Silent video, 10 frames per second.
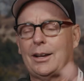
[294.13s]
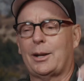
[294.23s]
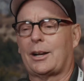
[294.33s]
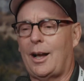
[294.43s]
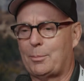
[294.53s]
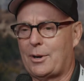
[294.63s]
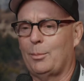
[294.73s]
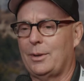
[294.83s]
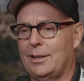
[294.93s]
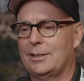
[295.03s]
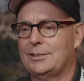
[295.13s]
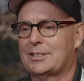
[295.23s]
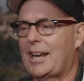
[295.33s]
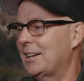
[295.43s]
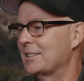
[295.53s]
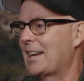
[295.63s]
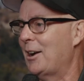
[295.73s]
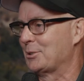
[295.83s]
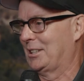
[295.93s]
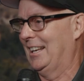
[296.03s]
could a cop car be inside his
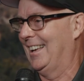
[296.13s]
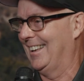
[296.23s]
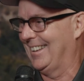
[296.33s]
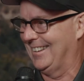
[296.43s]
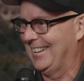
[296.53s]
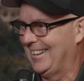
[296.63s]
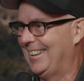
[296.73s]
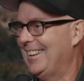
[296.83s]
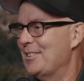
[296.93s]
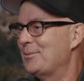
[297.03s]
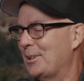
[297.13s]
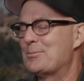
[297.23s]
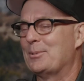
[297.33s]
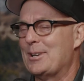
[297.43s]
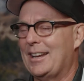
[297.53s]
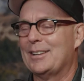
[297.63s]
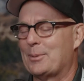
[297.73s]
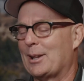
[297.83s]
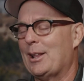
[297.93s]
house? But it's been a